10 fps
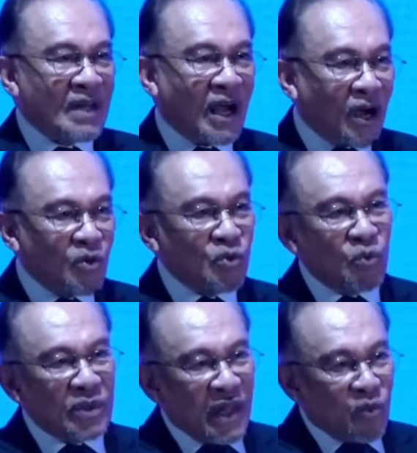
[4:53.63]
How
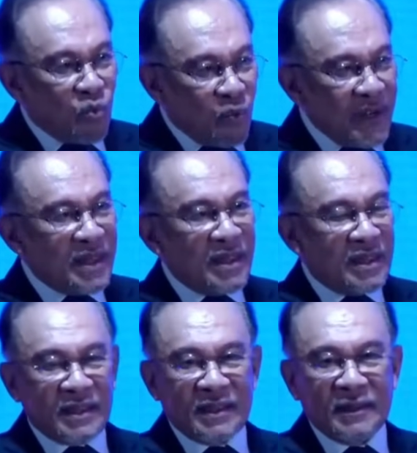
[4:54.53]
do we then
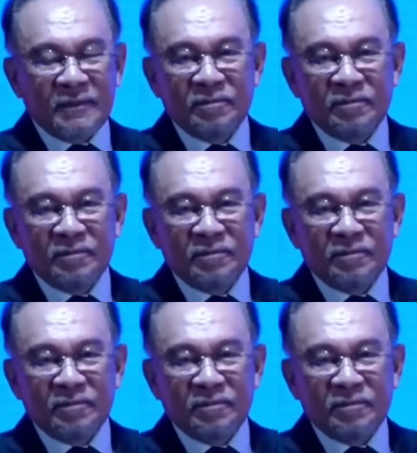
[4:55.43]
win